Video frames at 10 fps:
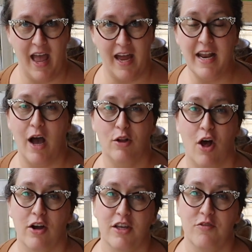and how
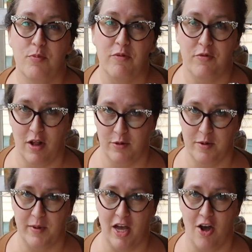long you've been following
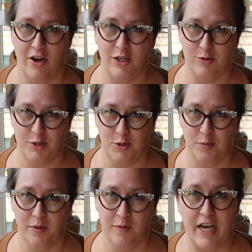me on
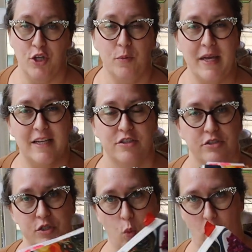YouTube. And you'll be
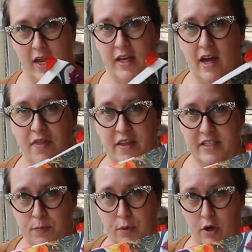entered to win
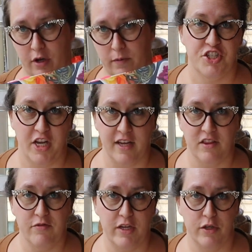this book. Check
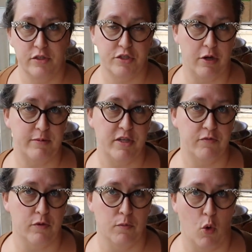the video description
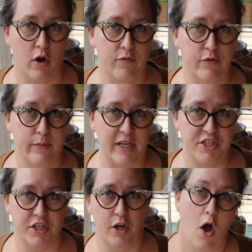for more
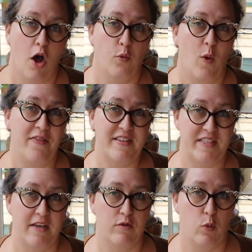information on when this
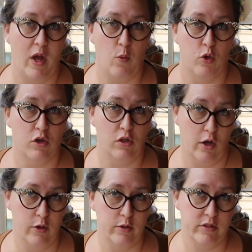giveaway will
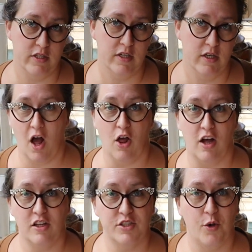close. I'll
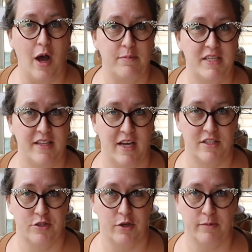also update that
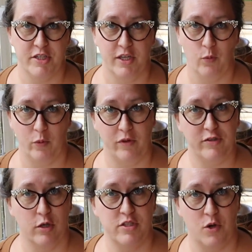description when we've
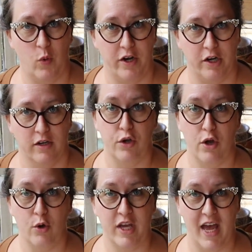chosen a winner.
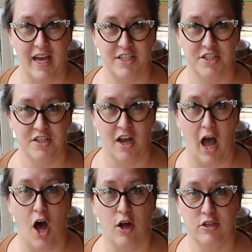No catch.
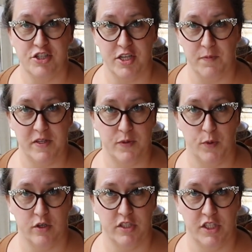I'll ship this
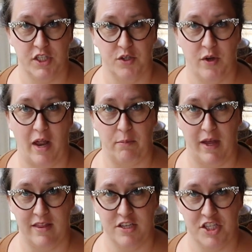book to you and
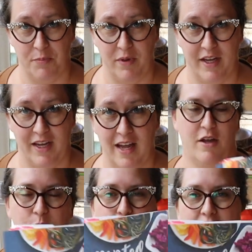pay the shipping,
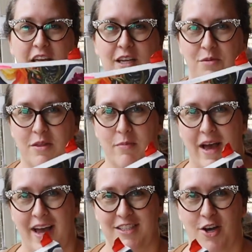complete with
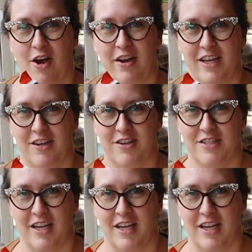my dog ears